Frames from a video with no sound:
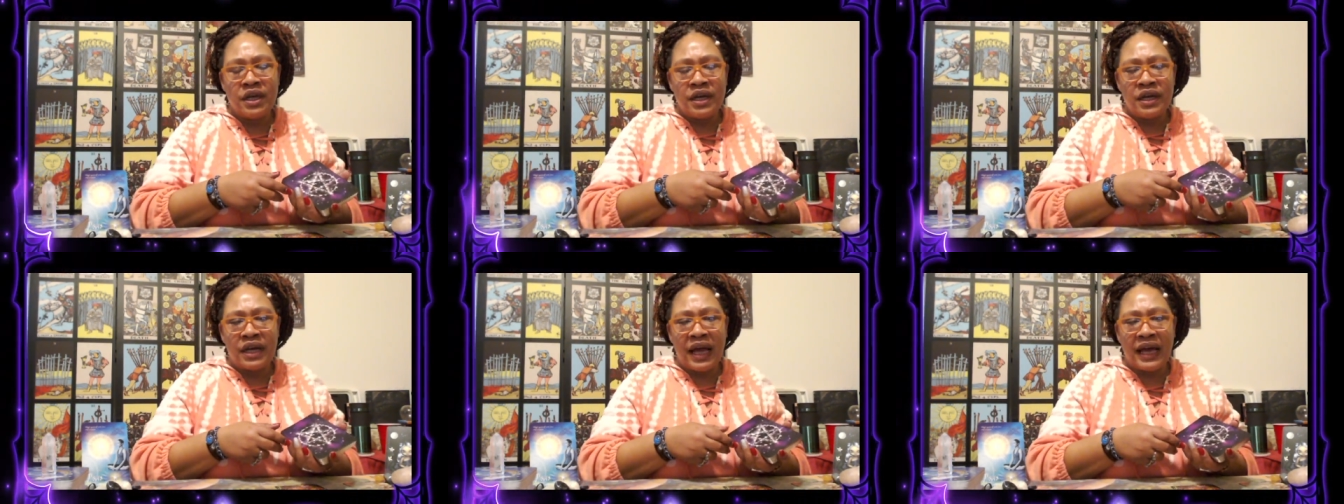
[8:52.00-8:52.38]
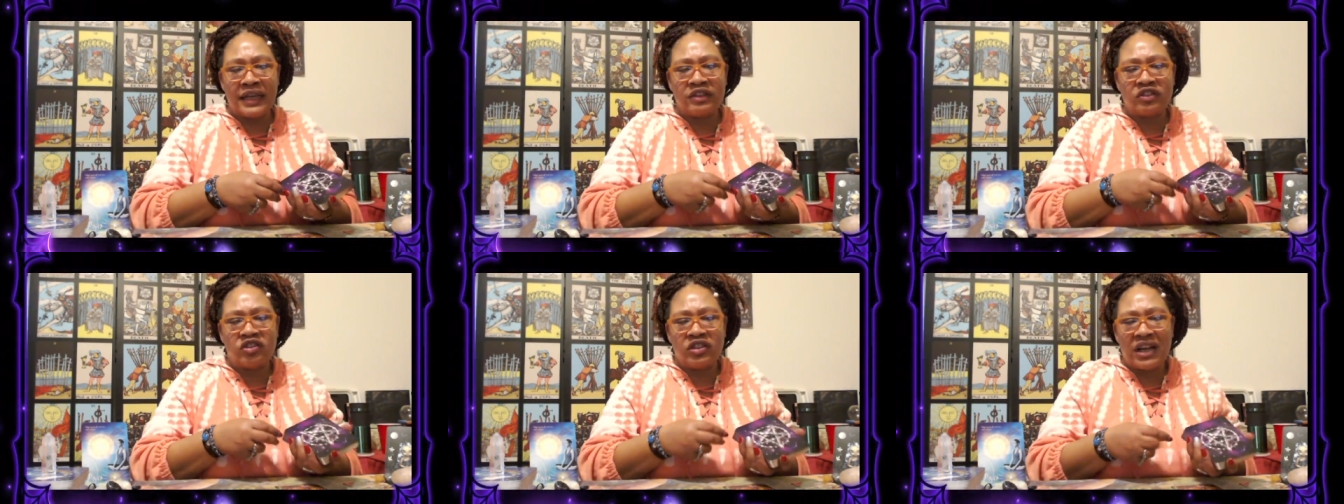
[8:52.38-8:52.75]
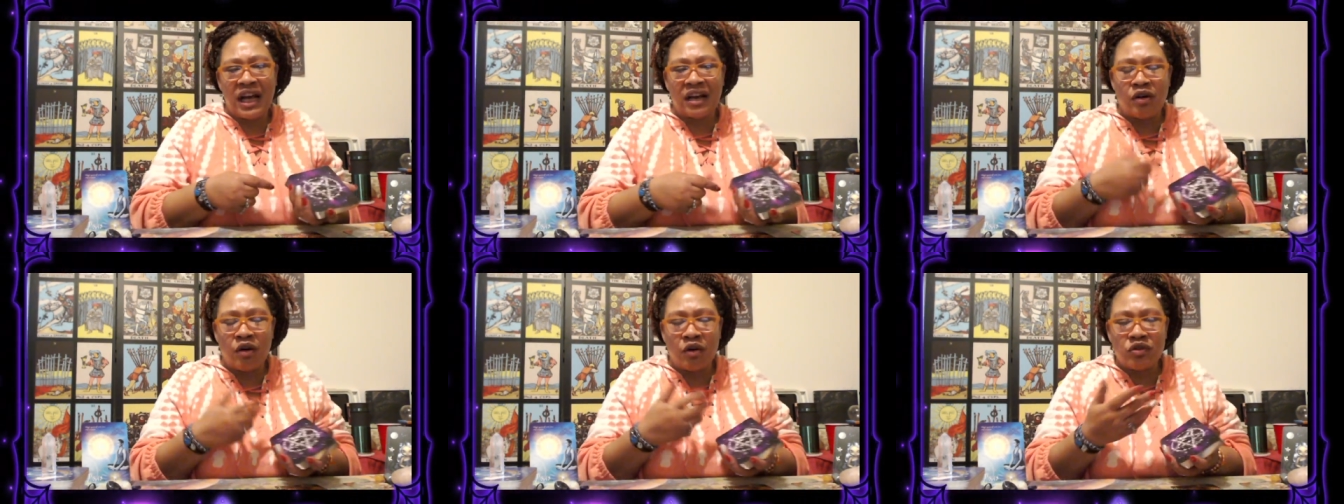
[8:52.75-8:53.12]
Like, should
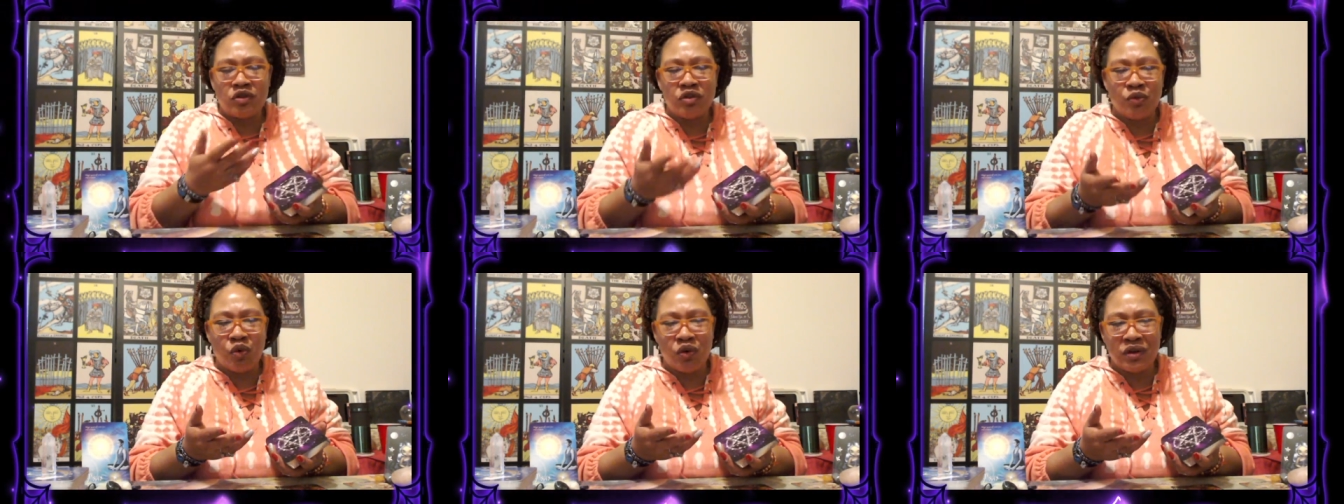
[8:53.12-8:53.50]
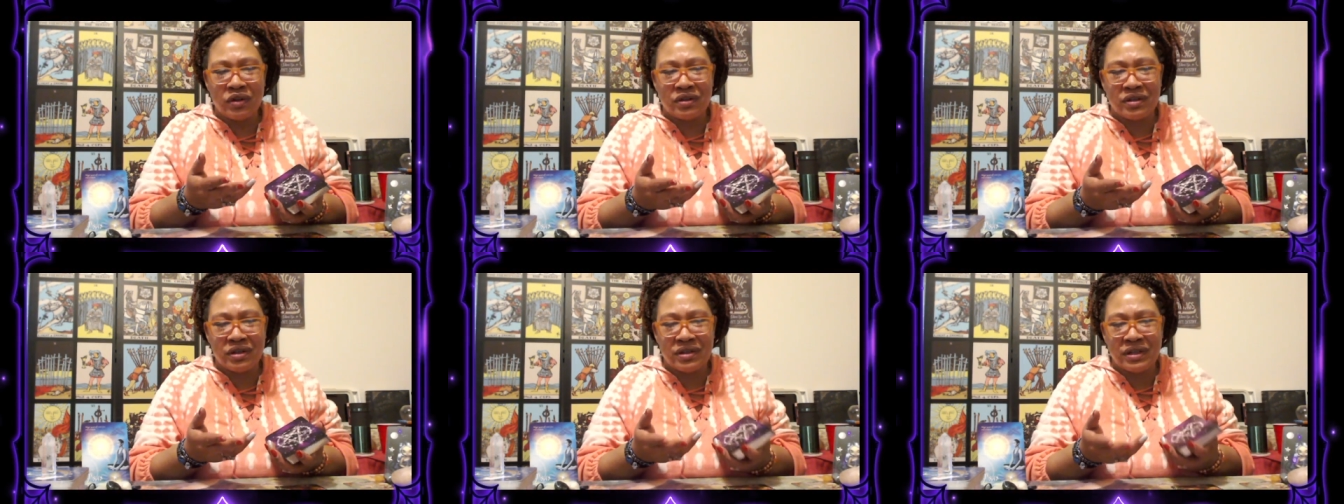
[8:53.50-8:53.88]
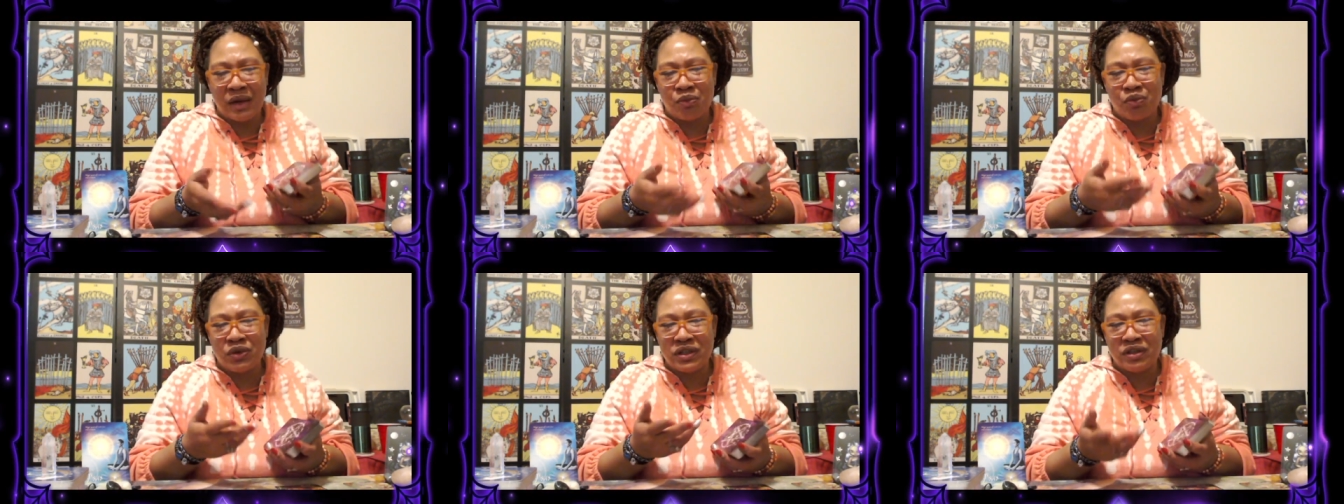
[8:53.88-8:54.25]
I go towards this?
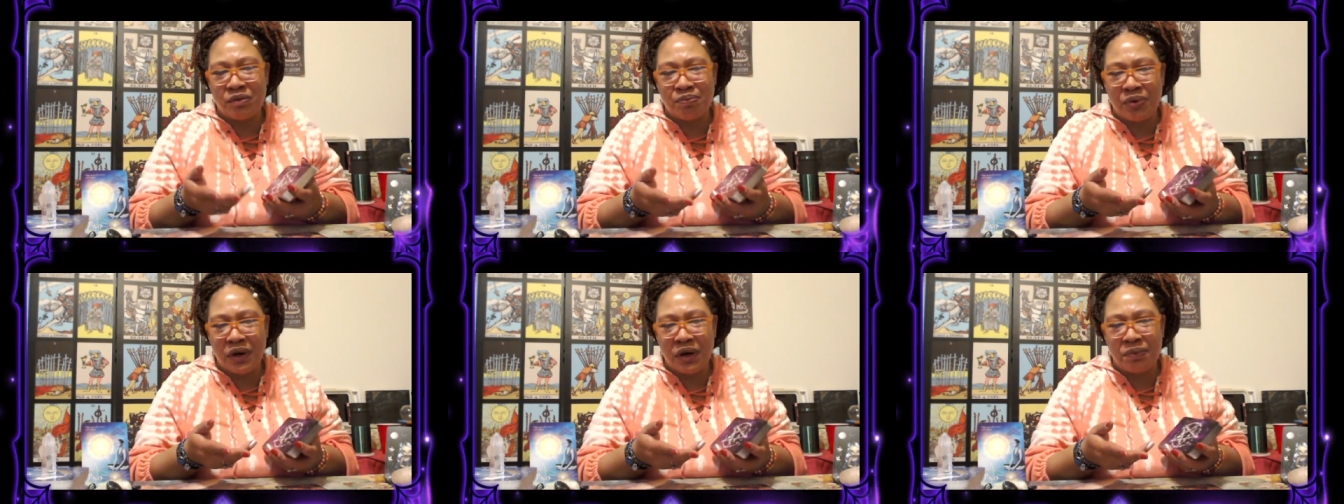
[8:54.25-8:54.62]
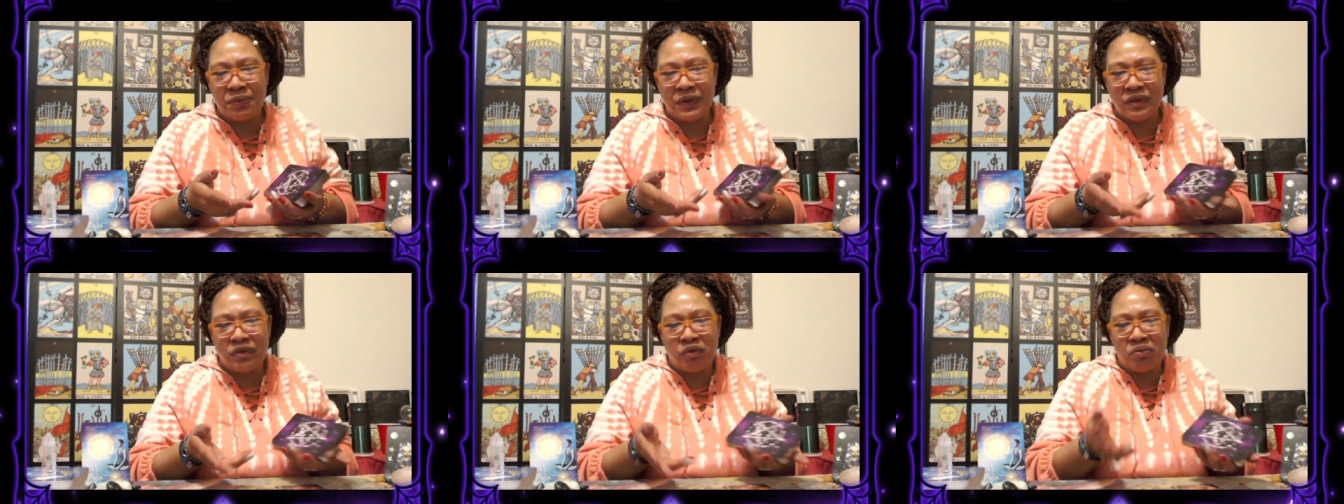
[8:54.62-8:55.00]
Like, what's the purpose?